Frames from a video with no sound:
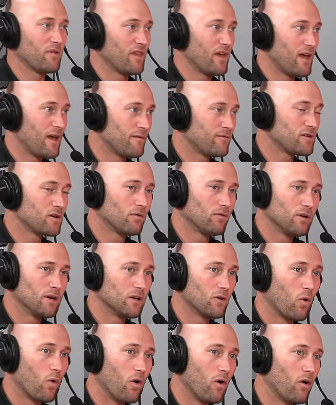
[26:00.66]
of the heavier
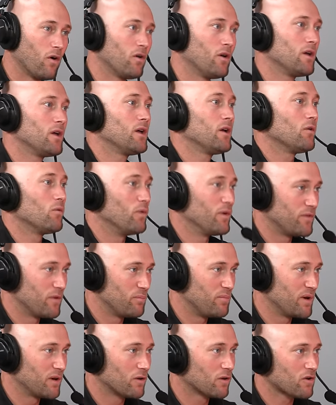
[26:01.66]
recoil with the
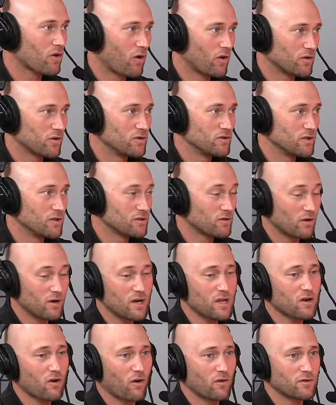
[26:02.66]
bigger cartridges, or
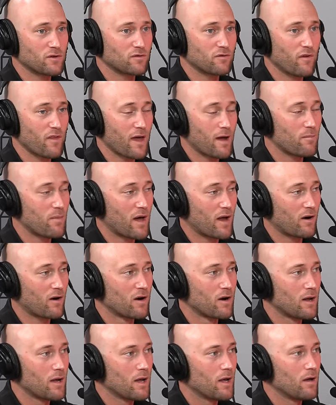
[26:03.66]
any cartridge for that
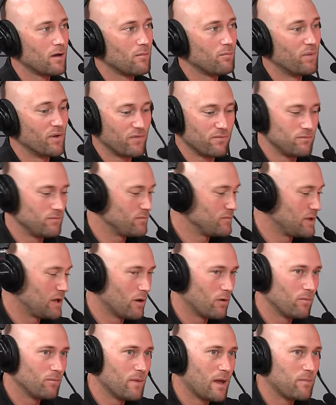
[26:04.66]
matter. But you
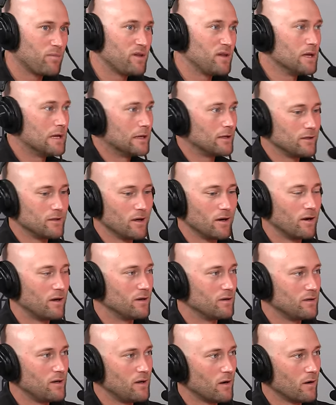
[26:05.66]
know, maybe you
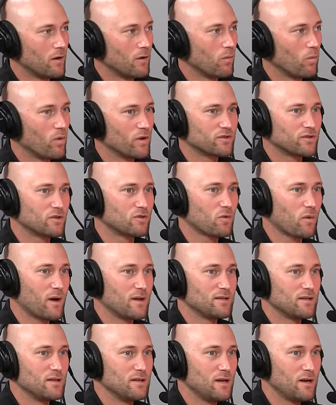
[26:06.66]
hunt deer once or
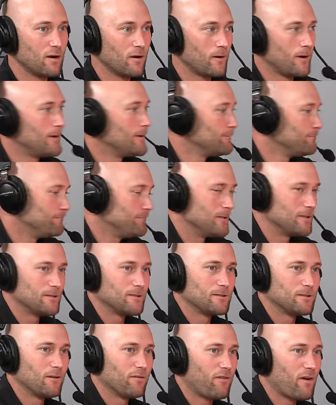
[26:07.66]
twice a year. This
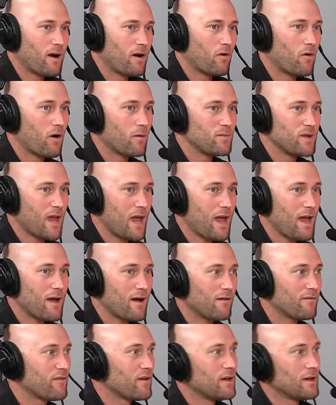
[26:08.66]
is the firearm you
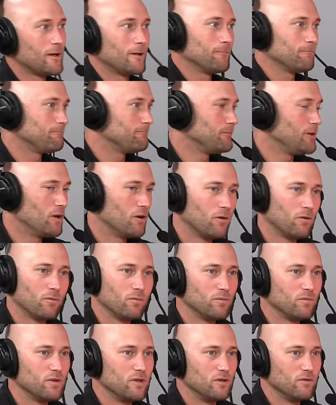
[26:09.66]
have. You know,
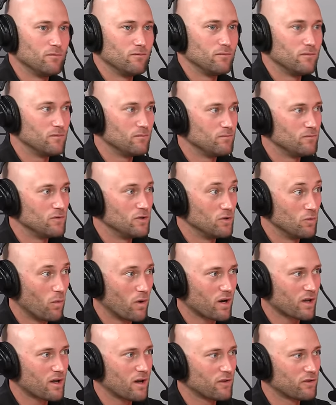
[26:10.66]
you
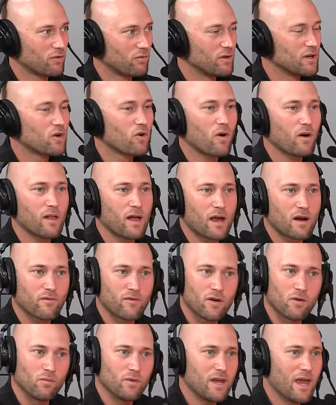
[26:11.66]
want to cut the recoil out of
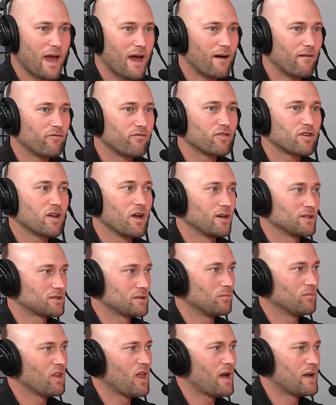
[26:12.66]
it. We have
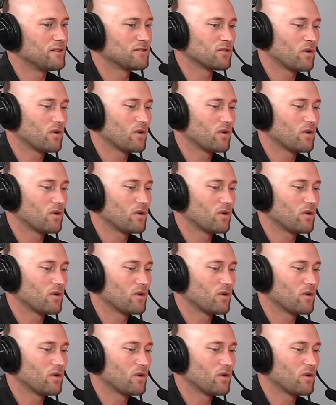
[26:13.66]
Custom Light.